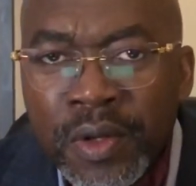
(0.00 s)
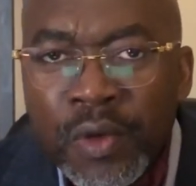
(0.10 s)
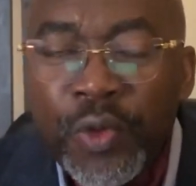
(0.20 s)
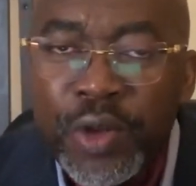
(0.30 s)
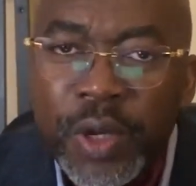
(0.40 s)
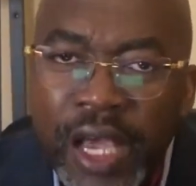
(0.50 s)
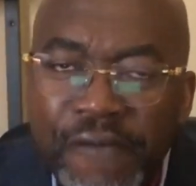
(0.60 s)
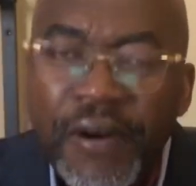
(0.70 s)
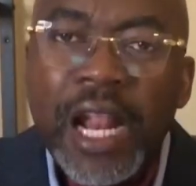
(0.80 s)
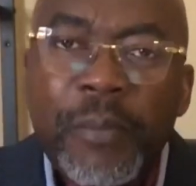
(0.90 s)
When you
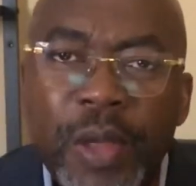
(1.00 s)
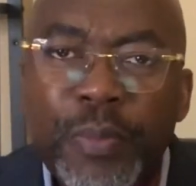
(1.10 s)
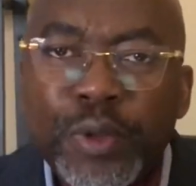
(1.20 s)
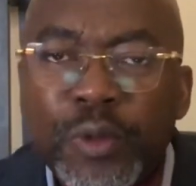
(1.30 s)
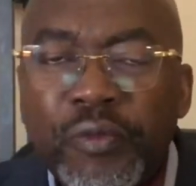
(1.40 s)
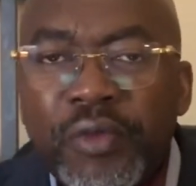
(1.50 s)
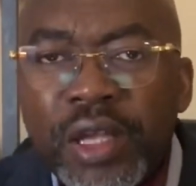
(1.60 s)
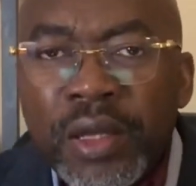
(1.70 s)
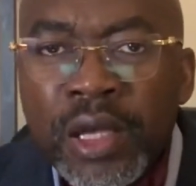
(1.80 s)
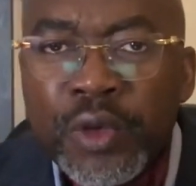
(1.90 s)
invite people to
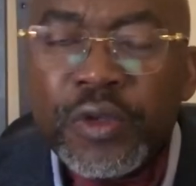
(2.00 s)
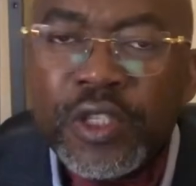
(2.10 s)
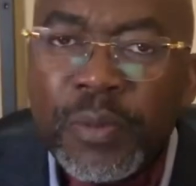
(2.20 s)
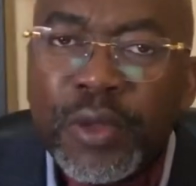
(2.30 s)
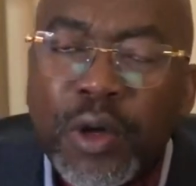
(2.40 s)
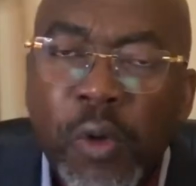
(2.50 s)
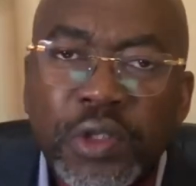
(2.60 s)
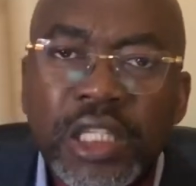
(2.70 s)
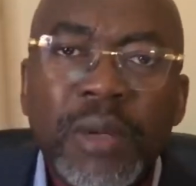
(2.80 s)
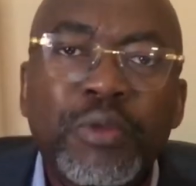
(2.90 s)
think, you're simply
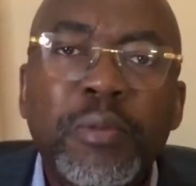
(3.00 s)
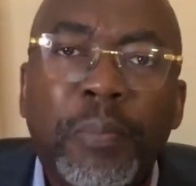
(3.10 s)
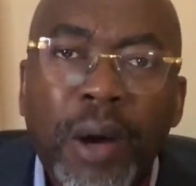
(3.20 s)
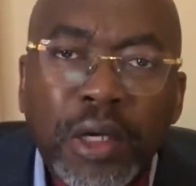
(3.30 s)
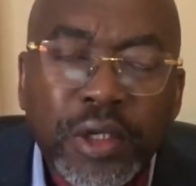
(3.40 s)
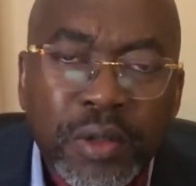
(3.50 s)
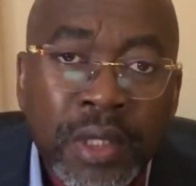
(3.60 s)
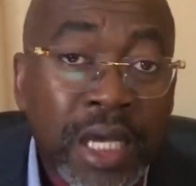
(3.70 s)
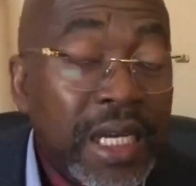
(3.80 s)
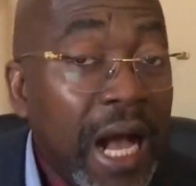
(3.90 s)
causing them to ponder.
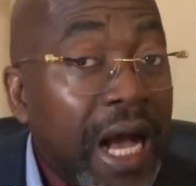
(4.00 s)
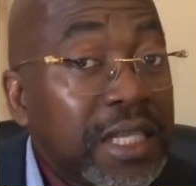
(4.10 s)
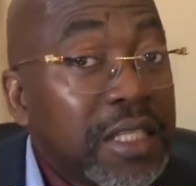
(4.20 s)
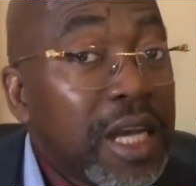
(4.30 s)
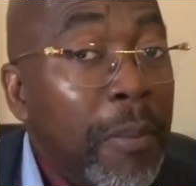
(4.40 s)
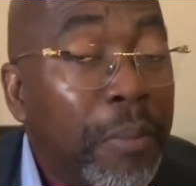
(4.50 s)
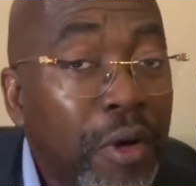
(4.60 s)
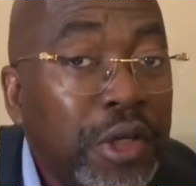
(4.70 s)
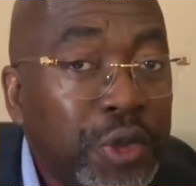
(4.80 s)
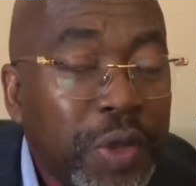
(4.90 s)
And as they are
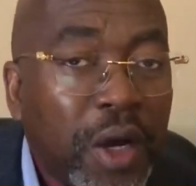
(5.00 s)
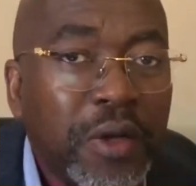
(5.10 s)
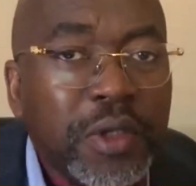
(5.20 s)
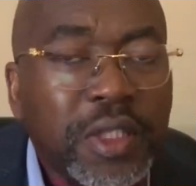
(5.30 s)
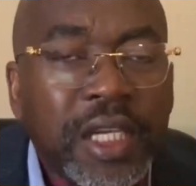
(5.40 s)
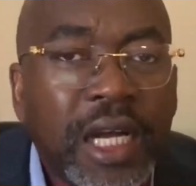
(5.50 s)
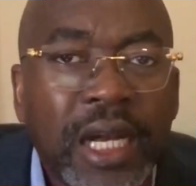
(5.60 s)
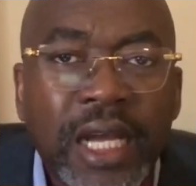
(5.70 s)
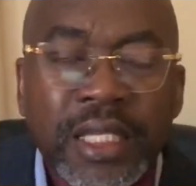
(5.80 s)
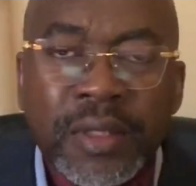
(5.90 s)
pondering on the
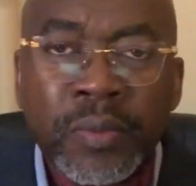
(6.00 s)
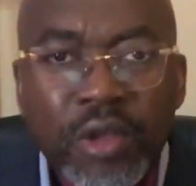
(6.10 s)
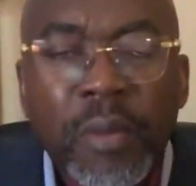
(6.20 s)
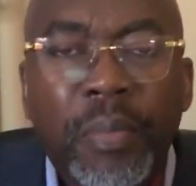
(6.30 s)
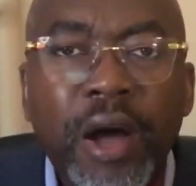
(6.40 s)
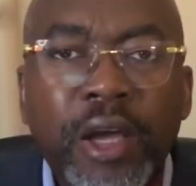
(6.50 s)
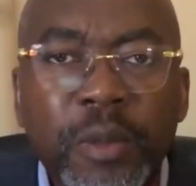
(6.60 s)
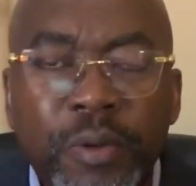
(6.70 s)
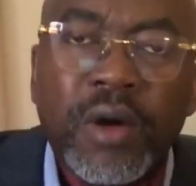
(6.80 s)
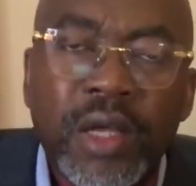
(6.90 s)
sidelines, the
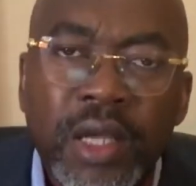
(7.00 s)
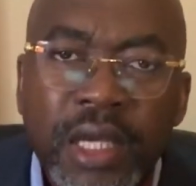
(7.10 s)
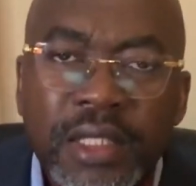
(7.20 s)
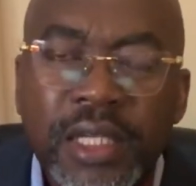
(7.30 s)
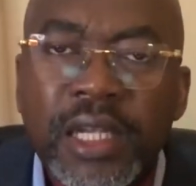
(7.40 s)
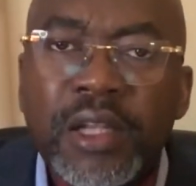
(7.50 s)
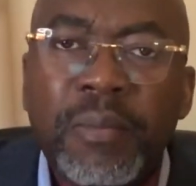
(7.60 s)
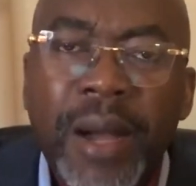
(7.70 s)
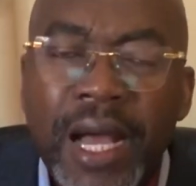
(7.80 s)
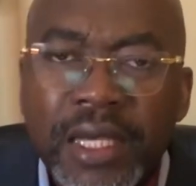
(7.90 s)
pocketbook is still in the
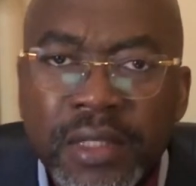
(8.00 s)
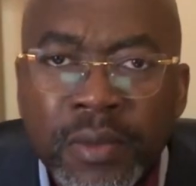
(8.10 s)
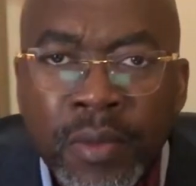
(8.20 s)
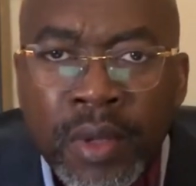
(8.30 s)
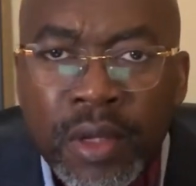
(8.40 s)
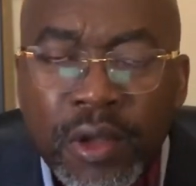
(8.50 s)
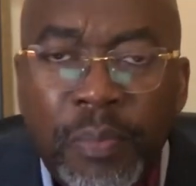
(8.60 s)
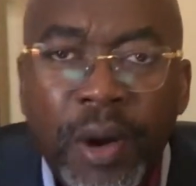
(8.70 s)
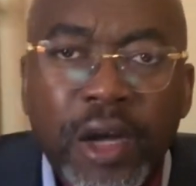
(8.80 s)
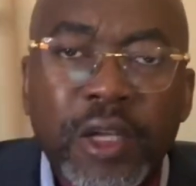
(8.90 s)
bags. The
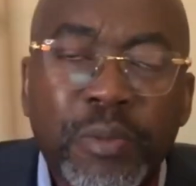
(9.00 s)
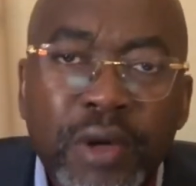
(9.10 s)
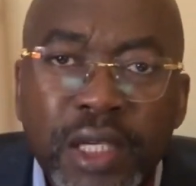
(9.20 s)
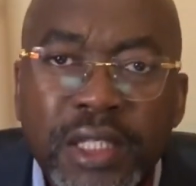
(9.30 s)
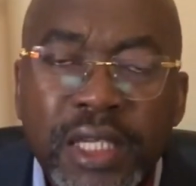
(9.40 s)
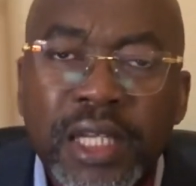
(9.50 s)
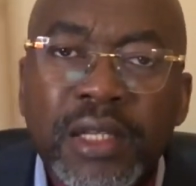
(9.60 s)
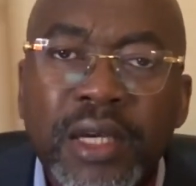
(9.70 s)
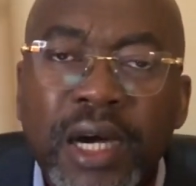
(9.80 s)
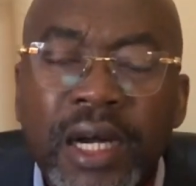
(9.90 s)
pocketbook is still in
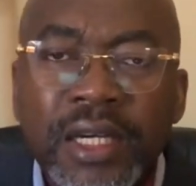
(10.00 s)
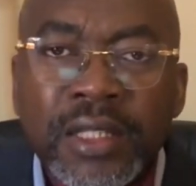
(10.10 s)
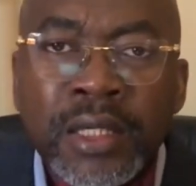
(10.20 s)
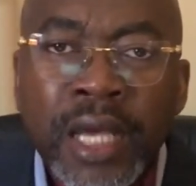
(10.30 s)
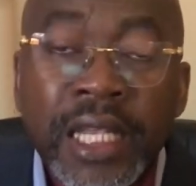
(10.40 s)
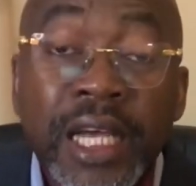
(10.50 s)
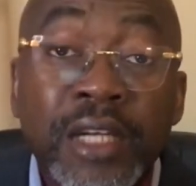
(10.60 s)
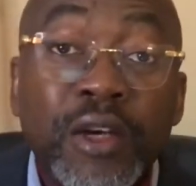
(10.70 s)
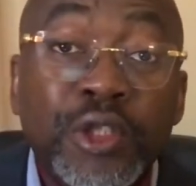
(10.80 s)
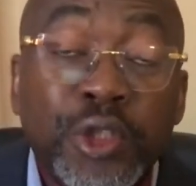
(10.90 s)
the cars. And they're
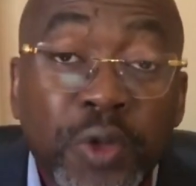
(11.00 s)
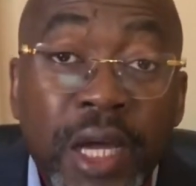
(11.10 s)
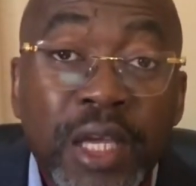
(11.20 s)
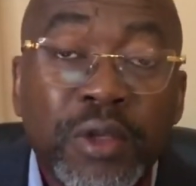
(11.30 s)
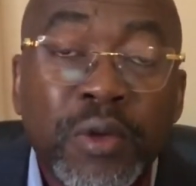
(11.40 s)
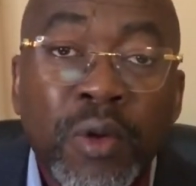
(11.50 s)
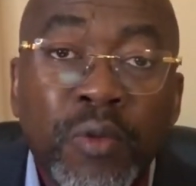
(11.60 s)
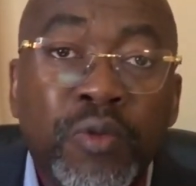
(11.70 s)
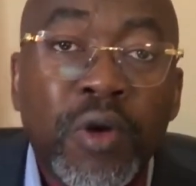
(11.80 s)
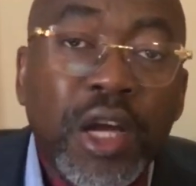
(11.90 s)
not trying to
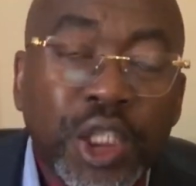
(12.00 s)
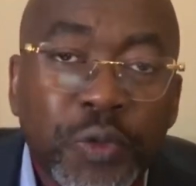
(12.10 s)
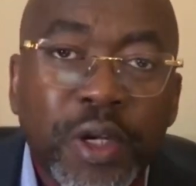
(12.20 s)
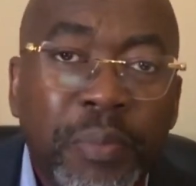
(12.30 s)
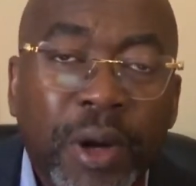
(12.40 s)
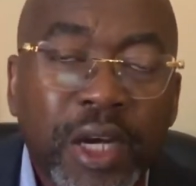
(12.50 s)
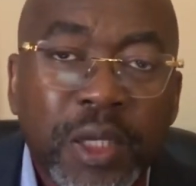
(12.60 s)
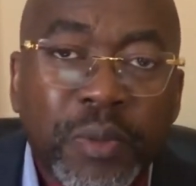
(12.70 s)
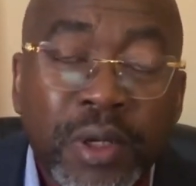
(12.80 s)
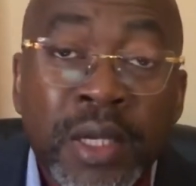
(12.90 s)
rush with the
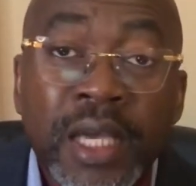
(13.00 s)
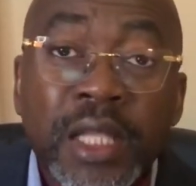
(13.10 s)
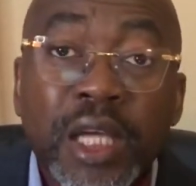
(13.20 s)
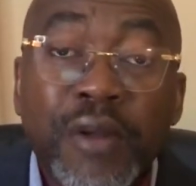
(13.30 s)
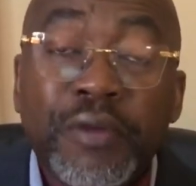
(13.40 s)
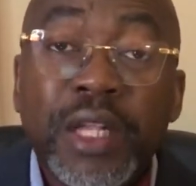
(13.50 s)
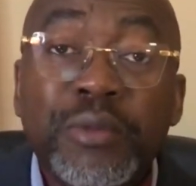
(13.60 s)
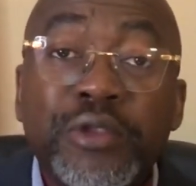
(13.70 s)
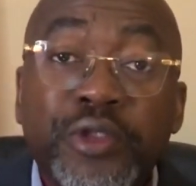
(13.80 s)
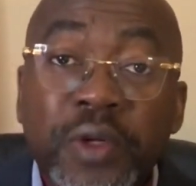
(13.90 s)
pocketbook in order for them
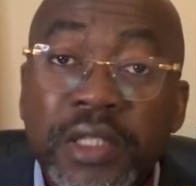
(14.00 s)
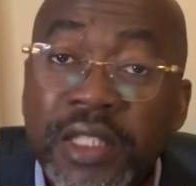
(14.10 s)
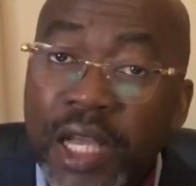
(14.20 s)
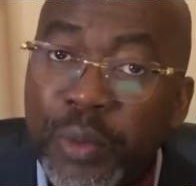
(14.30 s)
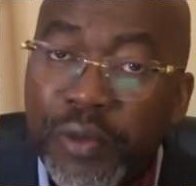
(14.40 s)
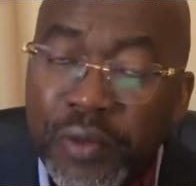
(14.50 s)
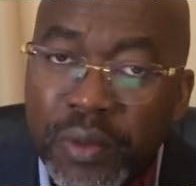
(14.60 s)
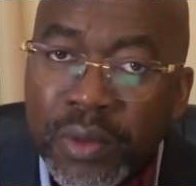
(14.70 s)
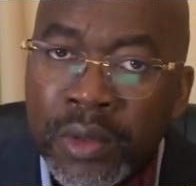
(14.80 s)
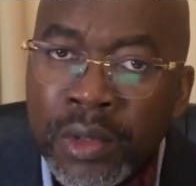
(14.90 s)
to transact with
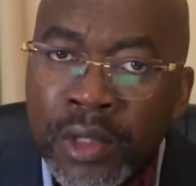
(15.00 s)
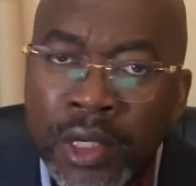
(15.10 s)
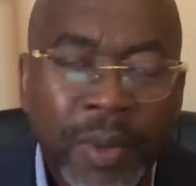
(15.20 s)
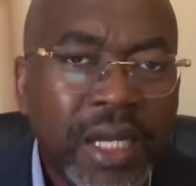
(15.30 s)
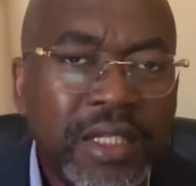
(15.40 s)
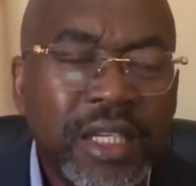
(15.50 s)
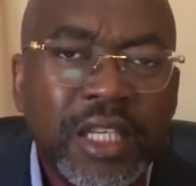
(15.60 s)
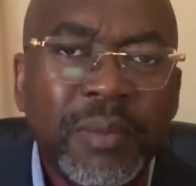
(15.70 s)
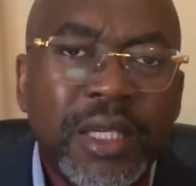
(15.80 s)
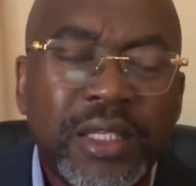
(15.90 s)
you. But I said
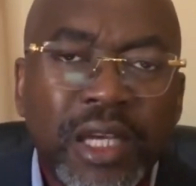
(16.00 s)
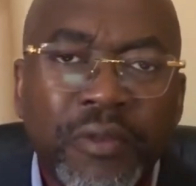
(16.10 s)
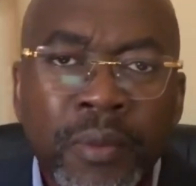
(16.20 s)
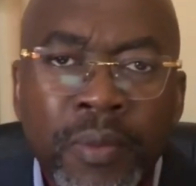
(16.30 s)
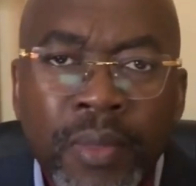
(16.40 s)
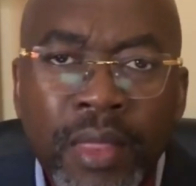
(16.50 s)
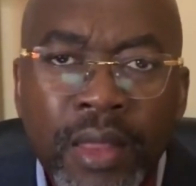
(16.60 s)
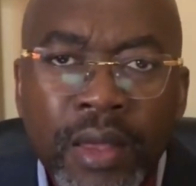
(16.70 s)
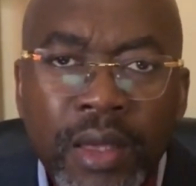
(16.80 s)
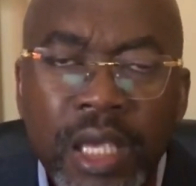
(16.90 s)
to myself,
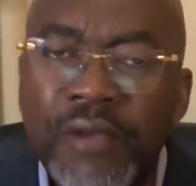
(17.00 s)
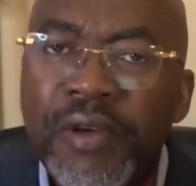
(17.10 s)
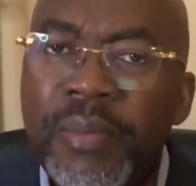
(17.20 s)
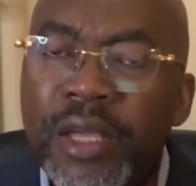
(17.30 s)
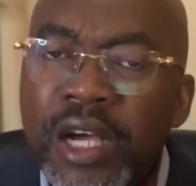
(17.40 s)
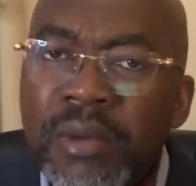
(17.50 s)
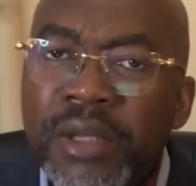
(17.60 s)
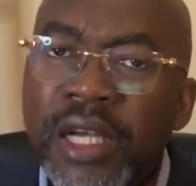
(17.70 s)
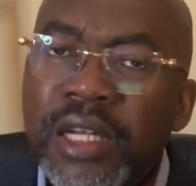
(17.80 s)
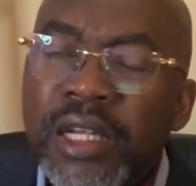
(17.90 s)
if I become
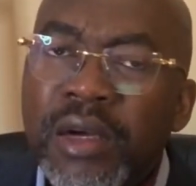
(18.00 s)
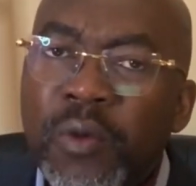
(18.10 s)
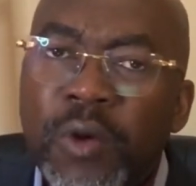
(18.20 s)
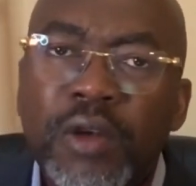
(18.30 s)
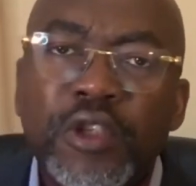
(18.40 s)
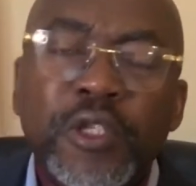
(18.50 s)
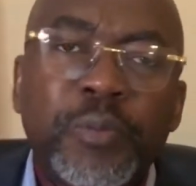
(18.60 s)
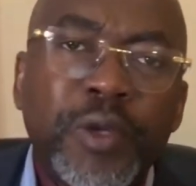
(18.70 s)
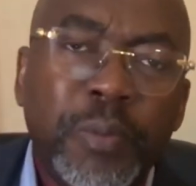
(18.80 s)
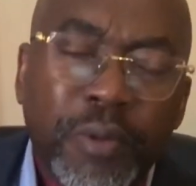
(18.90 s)
then one of these
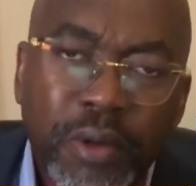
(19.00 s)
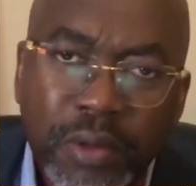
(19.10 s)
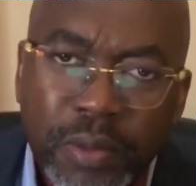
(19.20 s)
people